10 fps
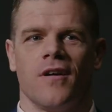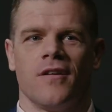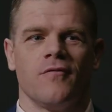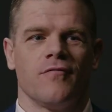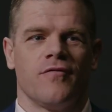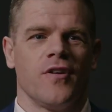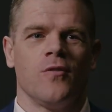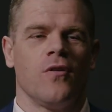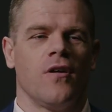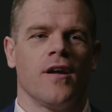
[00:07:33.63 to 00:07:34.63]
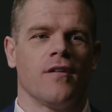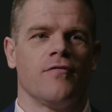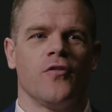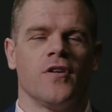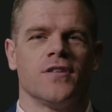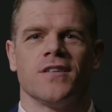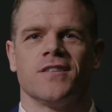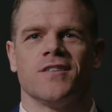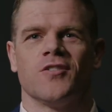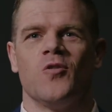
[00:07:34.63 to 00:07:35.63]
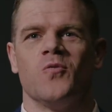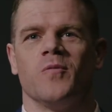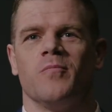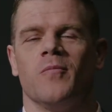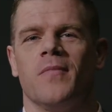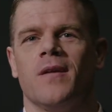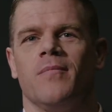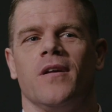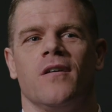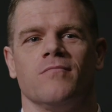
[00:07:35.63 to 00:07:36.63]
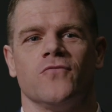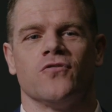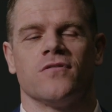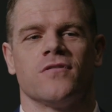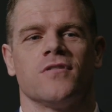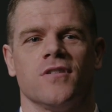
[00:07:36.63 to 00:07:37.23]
I don't feel like 36 is old, but maybe I'm just